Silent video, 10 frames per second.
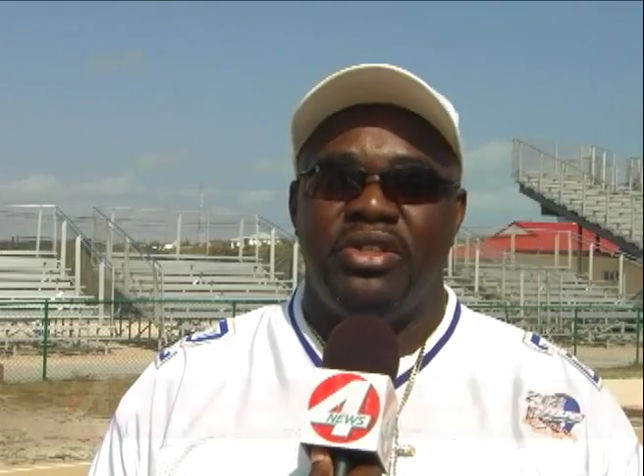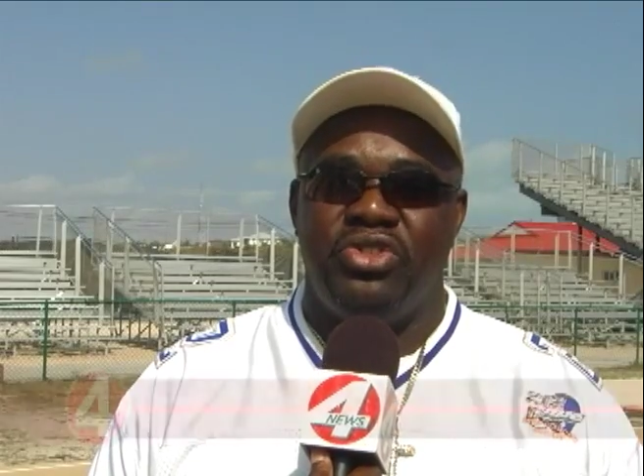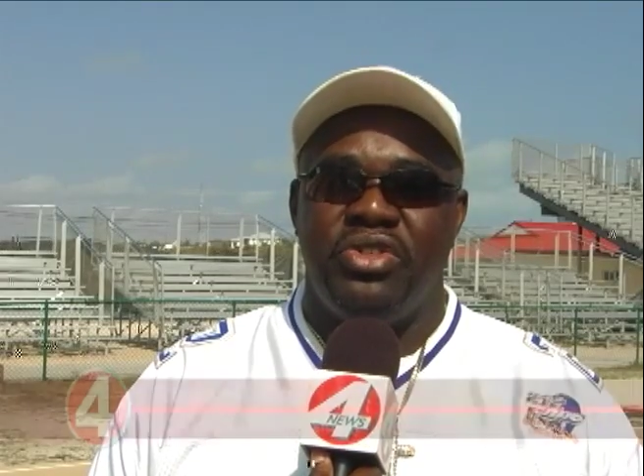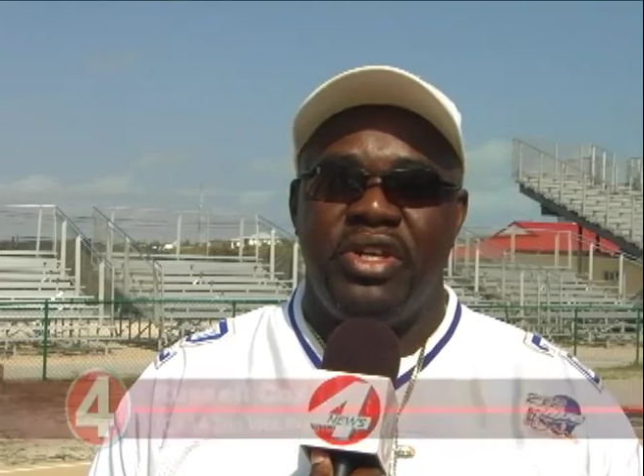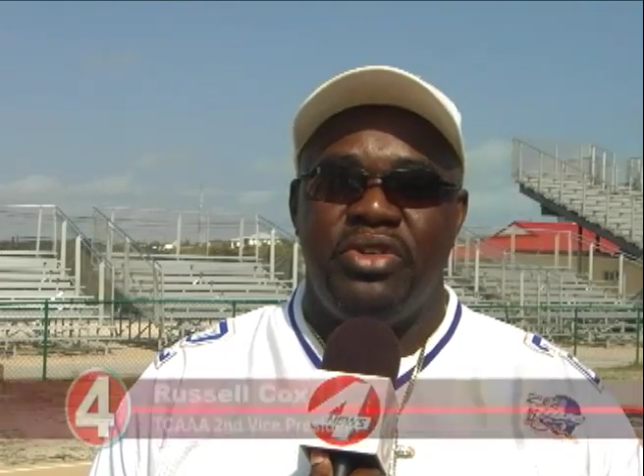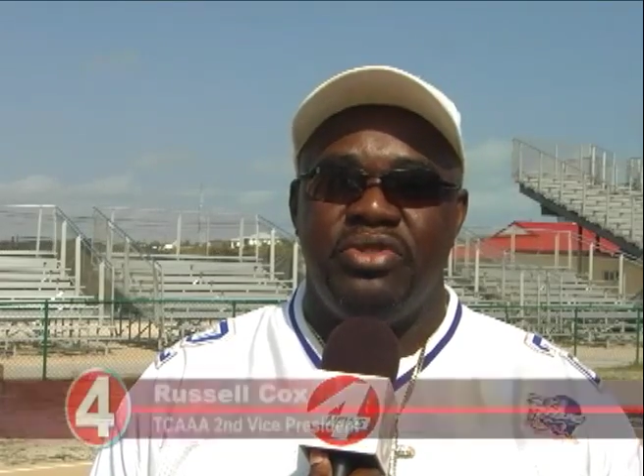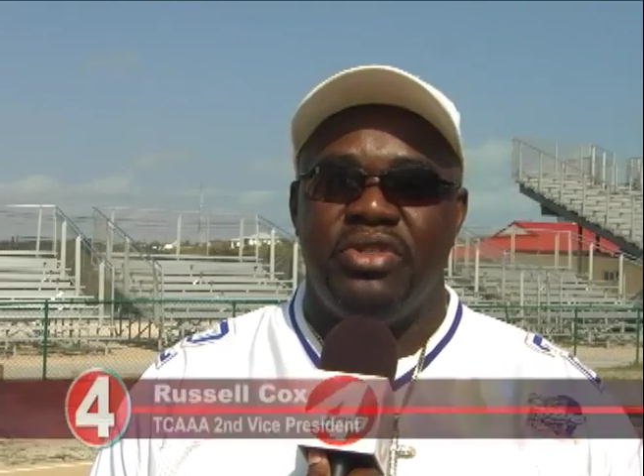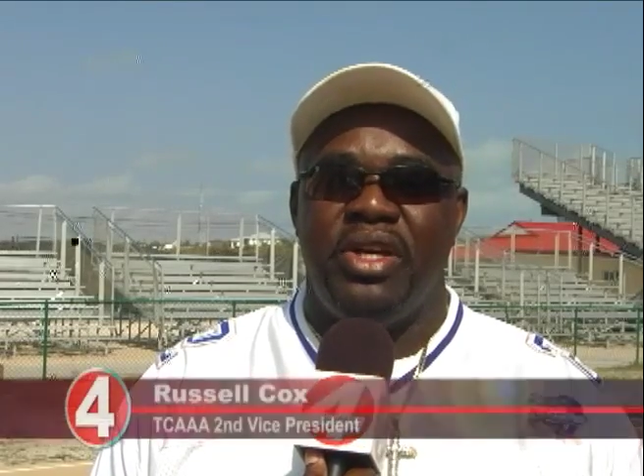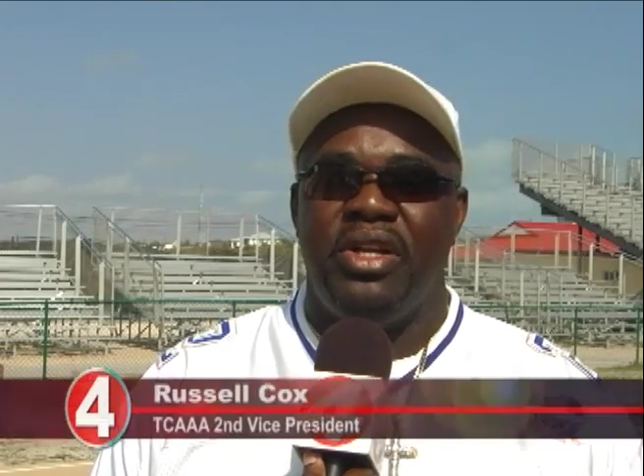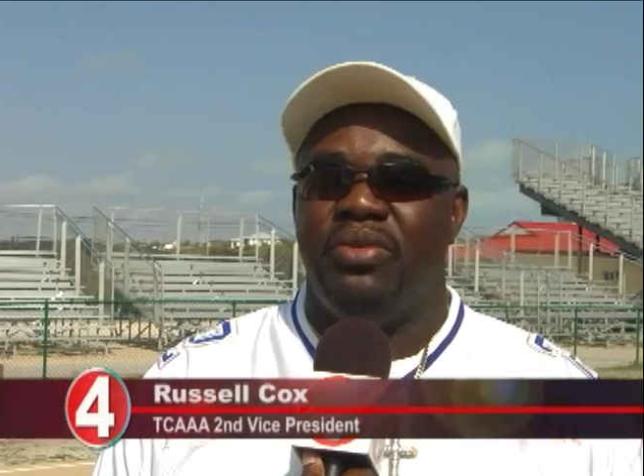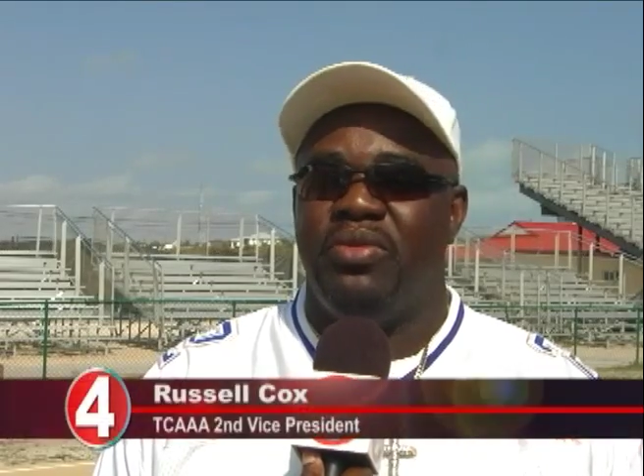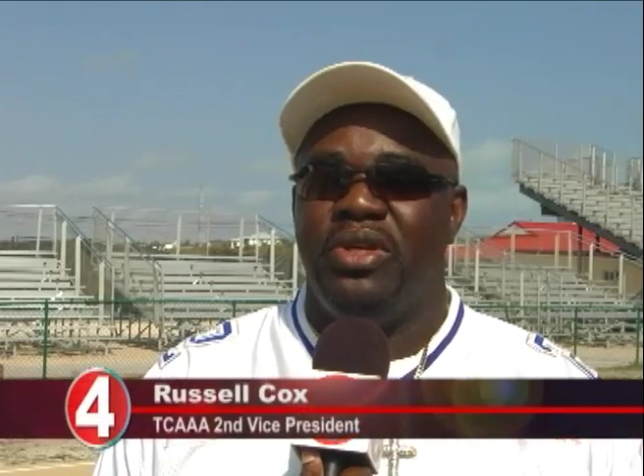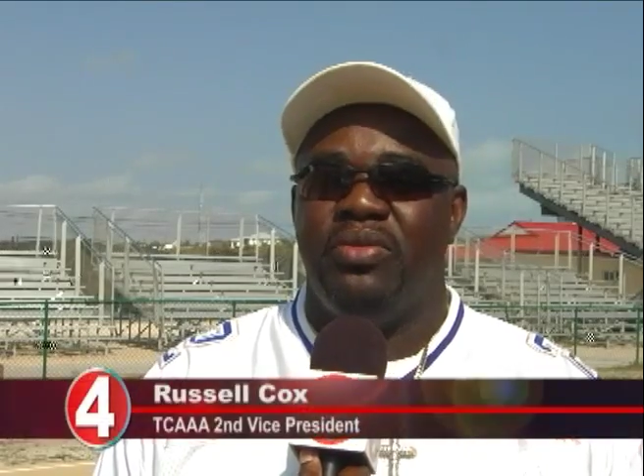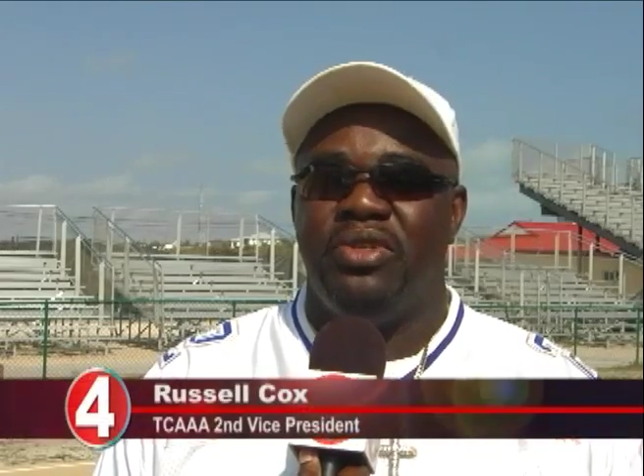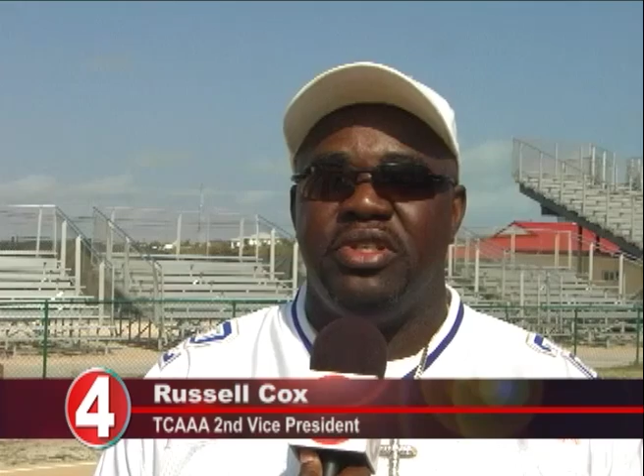Just like you said,
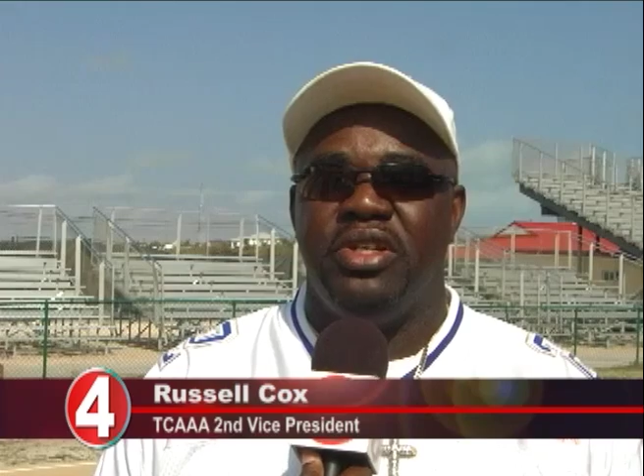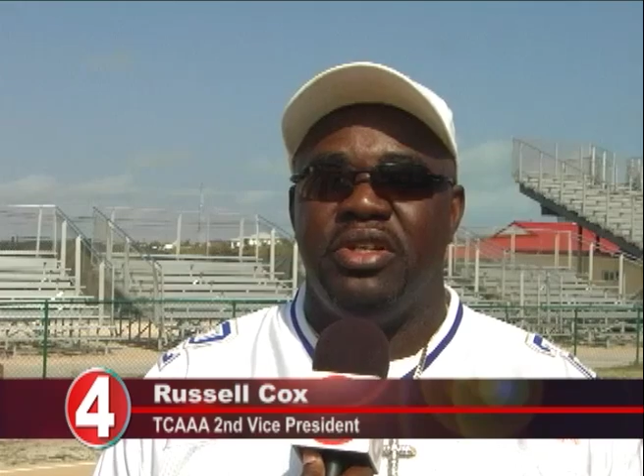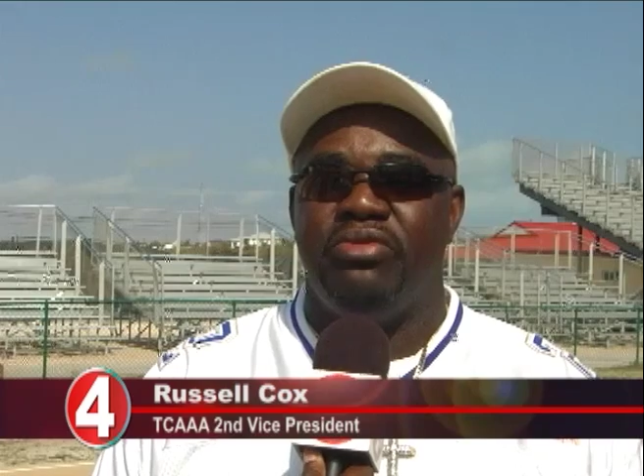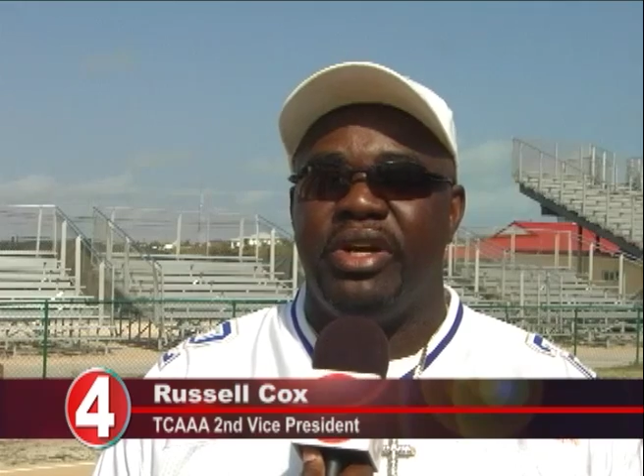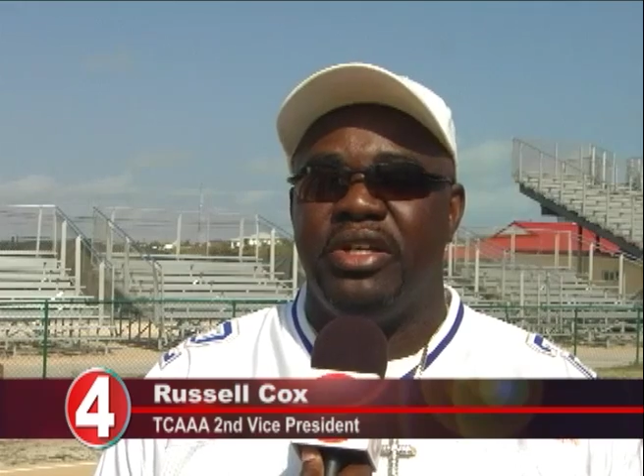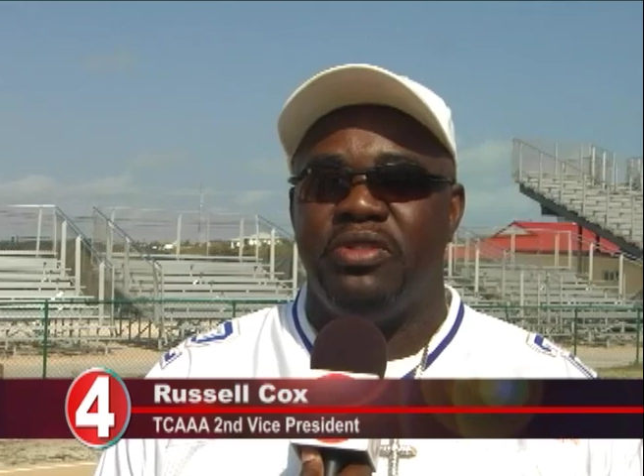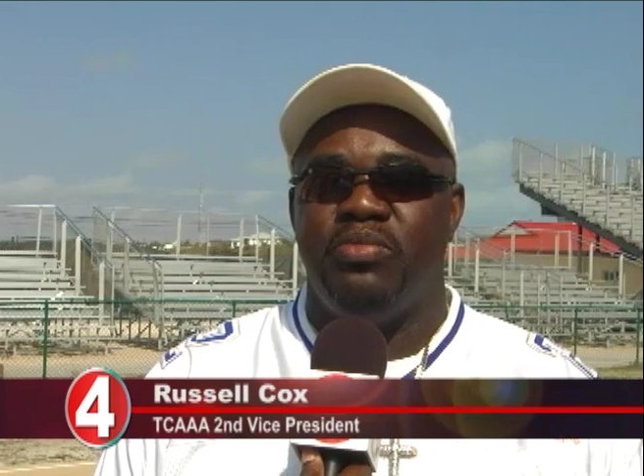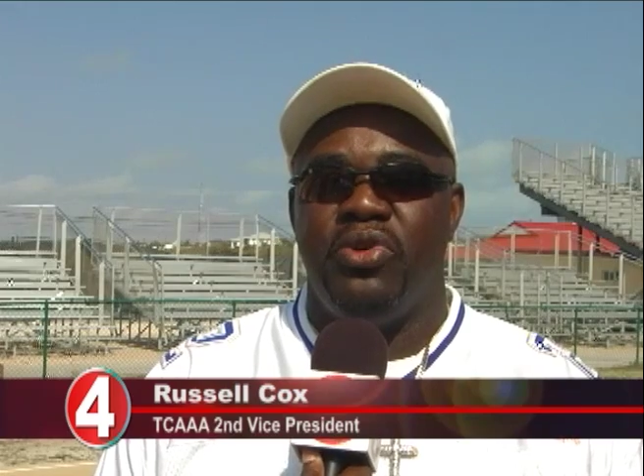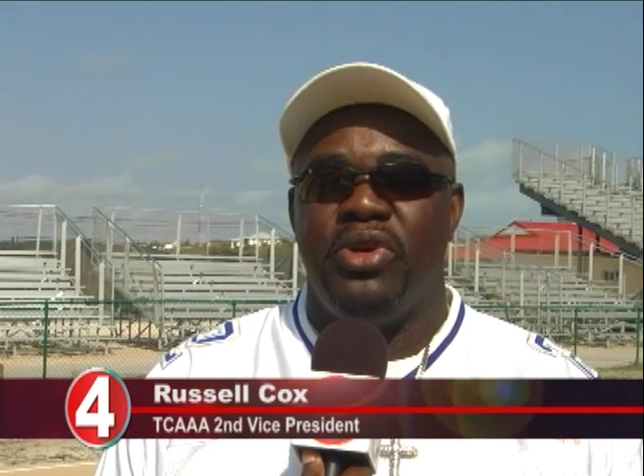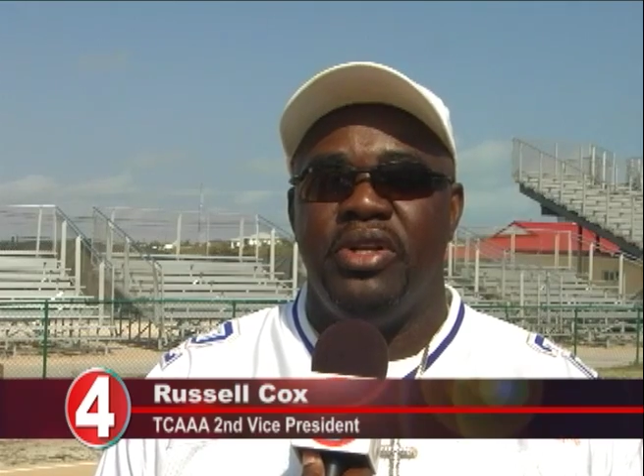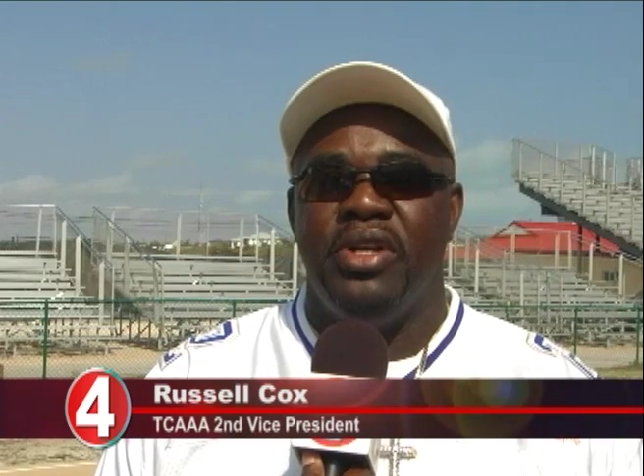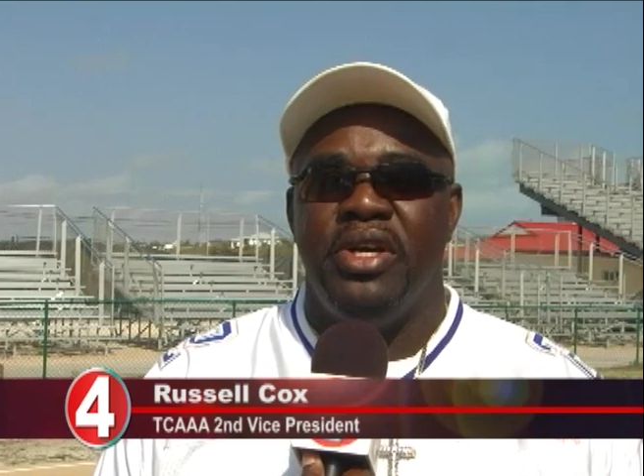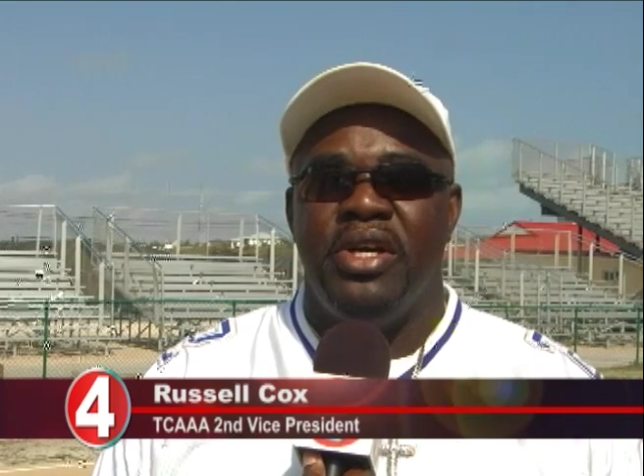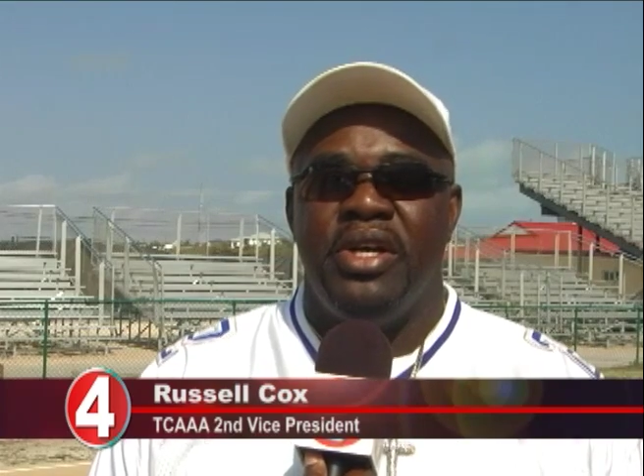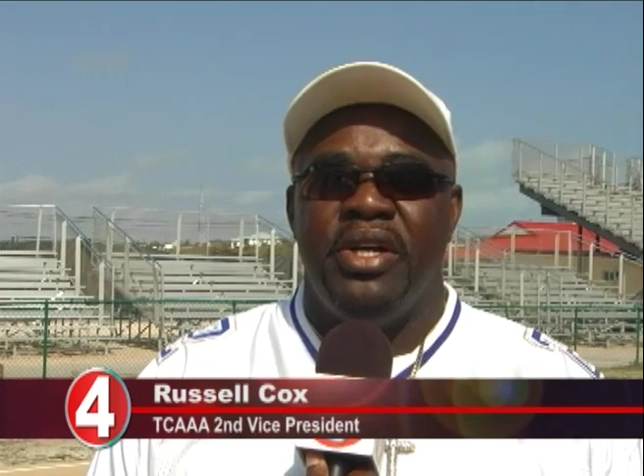we're seeing the records broken,
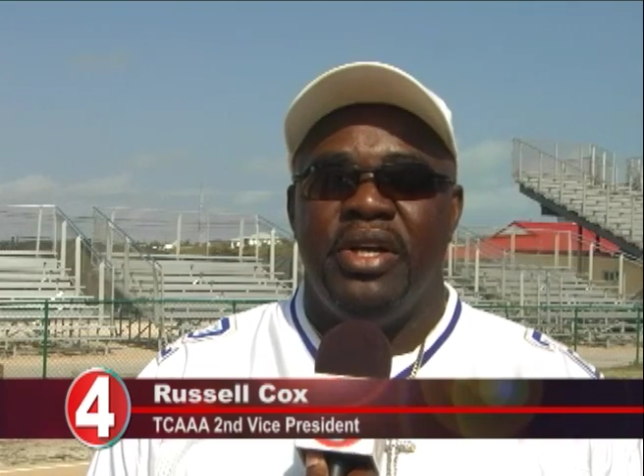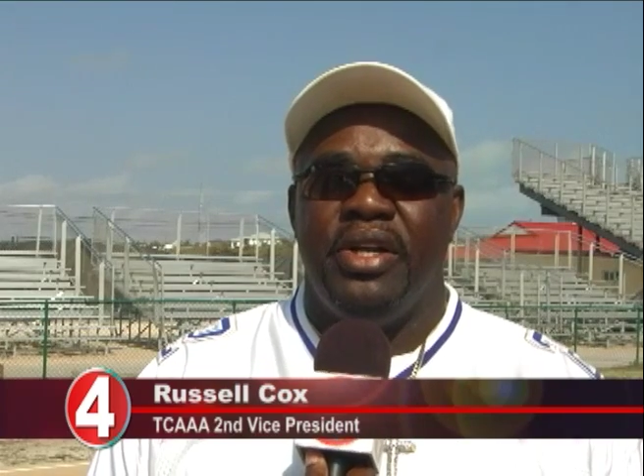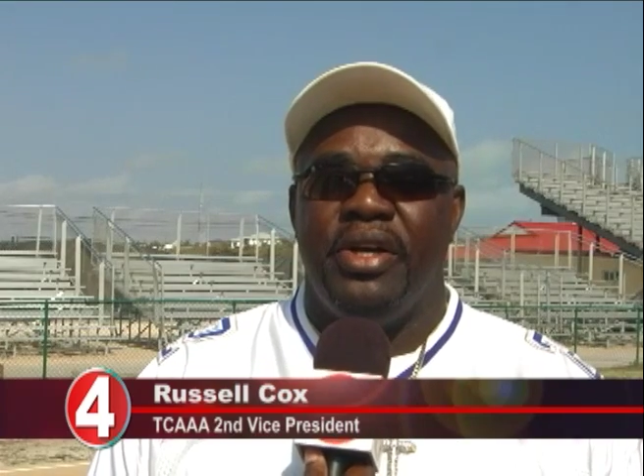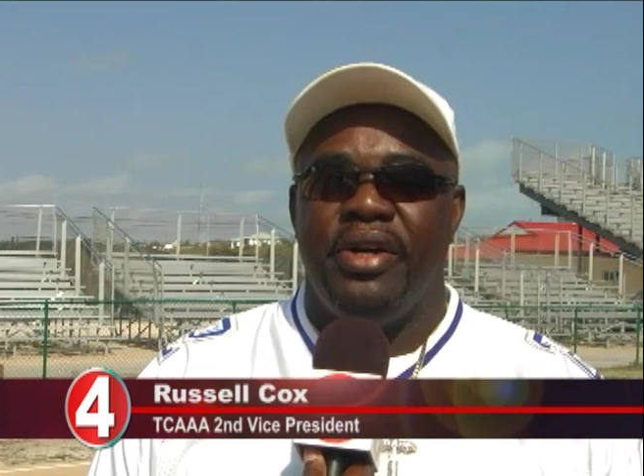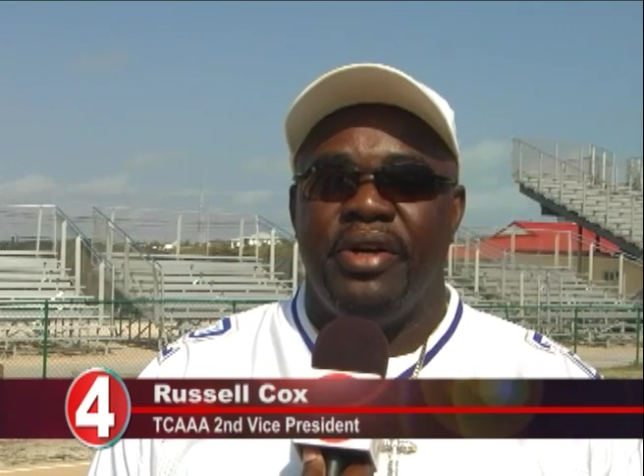and